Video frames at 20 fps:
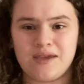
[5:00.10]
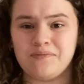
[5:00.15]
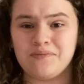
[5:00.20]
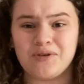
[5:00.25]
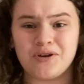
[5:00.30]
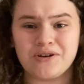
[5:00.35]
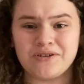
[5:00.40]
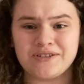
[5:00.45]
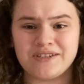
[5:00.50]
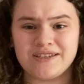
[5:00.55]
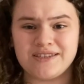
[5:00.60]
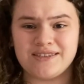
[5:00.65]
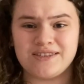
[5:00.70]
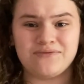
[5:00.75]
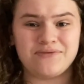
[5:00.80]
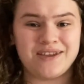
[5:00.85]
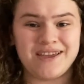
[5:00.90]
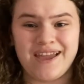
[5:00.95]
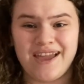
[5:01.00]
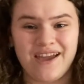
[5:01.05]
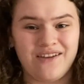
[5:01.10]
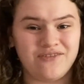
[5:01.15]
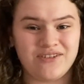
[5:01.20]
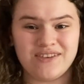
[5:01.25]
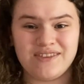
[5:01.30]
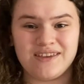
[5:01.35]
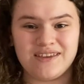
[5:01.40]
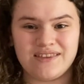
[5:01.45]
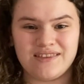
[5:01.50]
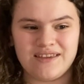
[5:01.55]
purchase. You get
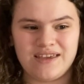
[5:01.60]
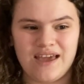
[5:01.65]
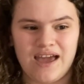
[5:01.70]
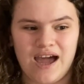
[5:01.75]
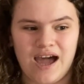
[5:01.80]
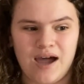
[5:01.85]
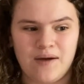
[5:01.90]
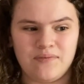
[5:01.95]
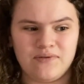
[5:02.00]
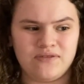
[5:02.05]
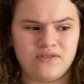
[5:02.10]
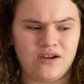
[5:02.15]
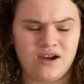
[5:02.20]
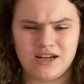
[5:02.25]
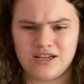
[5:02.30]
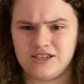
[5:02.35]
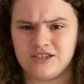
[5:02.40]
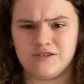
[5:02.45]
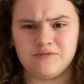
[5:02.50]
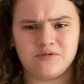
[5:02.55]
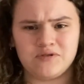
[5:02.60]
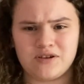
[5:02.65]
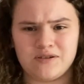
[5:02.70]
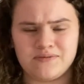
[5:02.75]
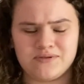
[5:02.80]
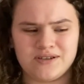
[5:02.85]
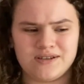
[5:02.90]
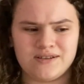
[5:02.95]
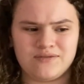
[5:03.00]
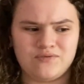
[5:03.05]
everything in the app, not a
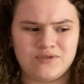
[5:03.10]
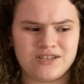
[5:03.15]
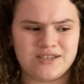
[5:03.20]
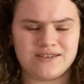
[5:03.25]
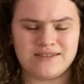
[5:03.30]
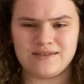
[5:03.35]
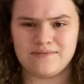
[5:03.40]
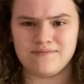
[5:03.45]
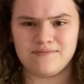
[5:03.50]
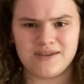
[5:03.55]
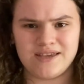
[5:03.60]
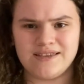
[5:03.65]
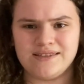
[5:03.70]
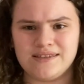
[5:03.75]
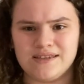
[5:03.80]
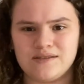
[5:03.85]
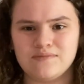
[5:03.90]
subscription, which is amazing